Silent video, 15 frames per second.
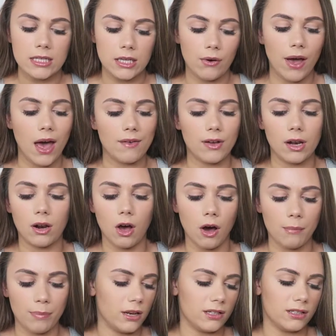so I have a
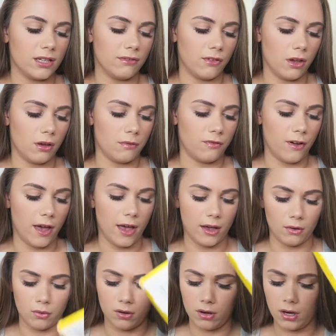lot. Let's give you
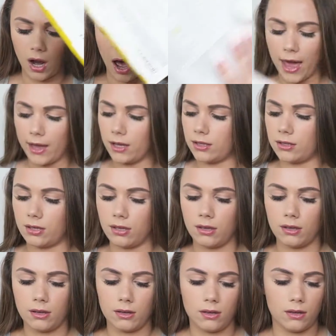a liked,
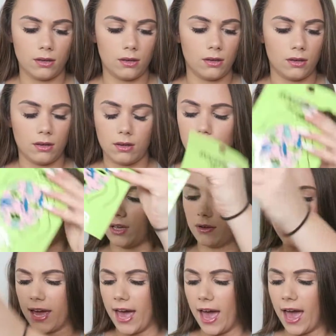was
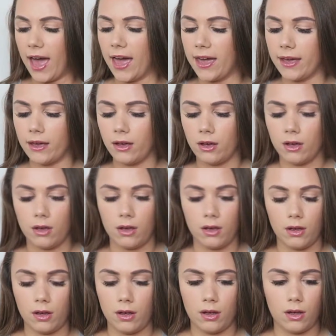okay,
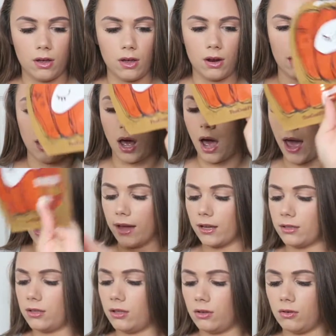
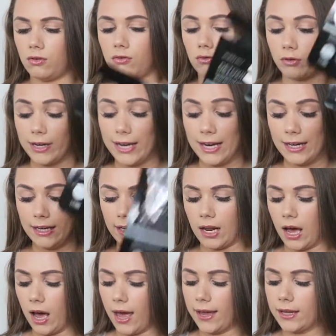liked, really
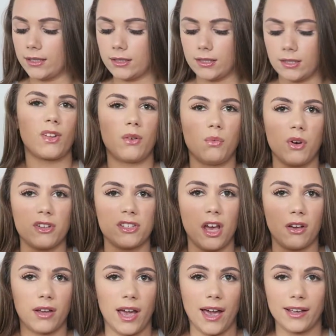liked, was
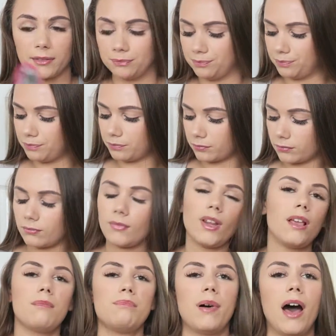okay.
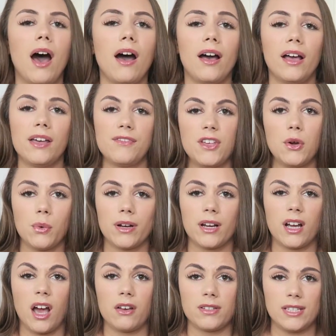But if you want to
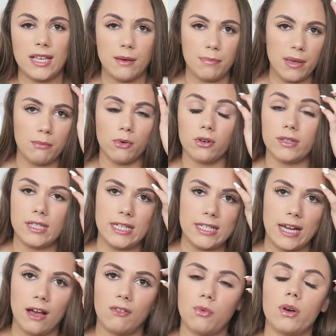go see a bit more
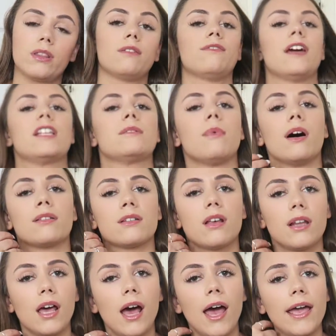detail of what the face masks
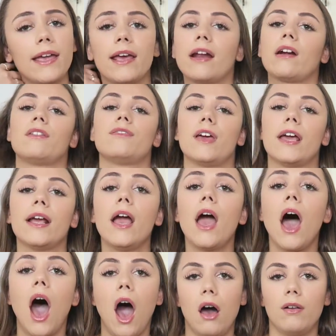are like and everything,
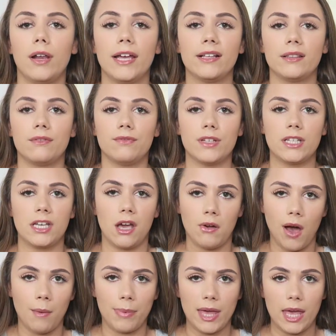I'll link the video up